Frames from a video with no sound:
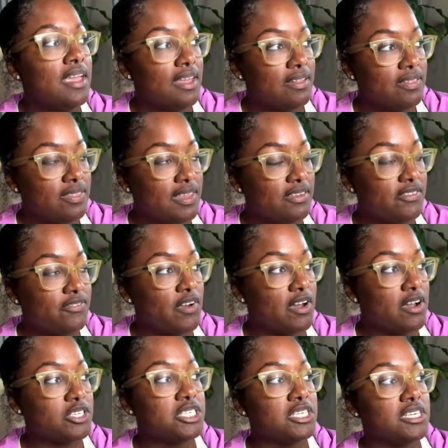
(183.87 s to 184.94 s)
this
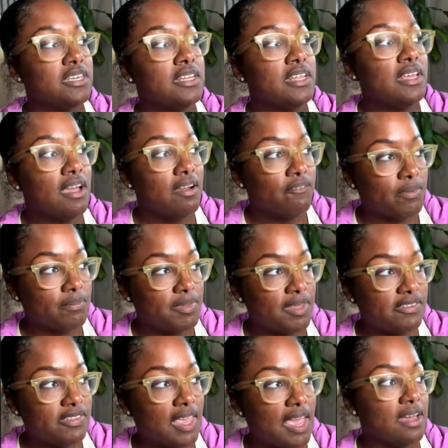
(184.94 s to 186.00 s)
function from this
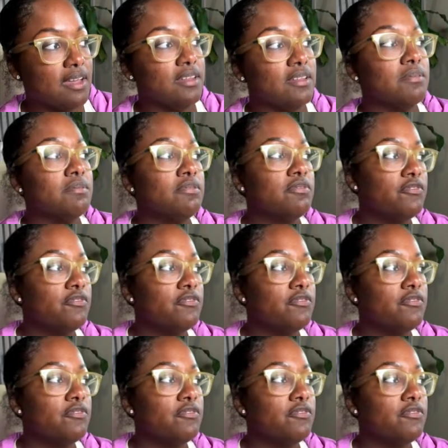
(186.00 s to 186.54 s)
column